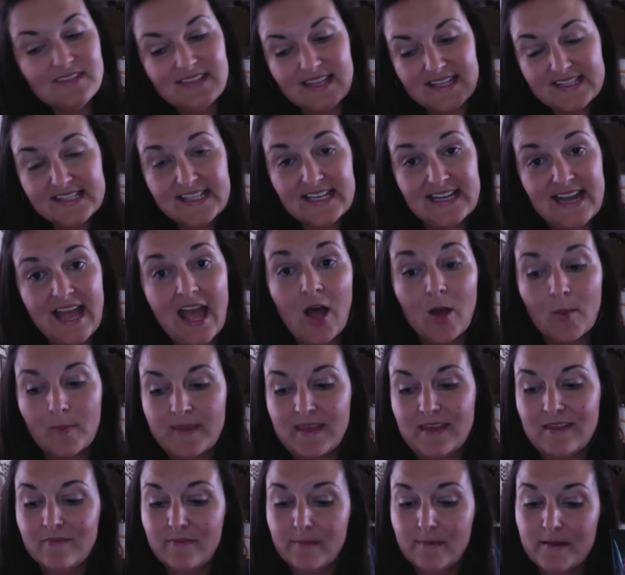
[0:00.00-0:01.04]
That's going to help
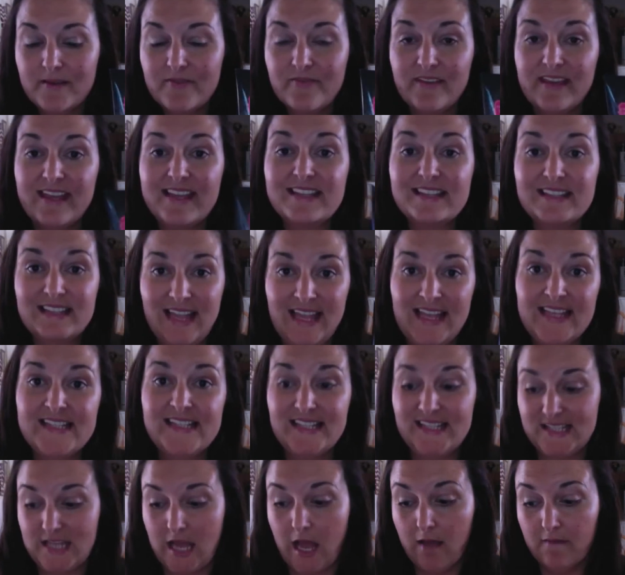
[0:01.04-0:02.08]
keep your feet nice
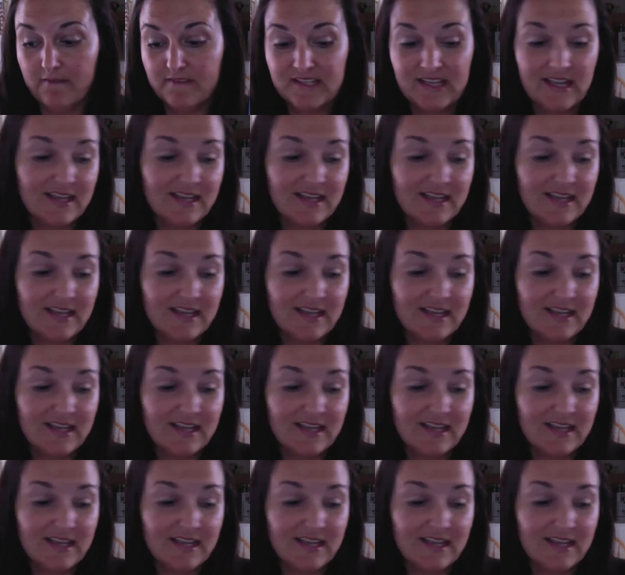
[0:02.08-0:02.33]
and soft.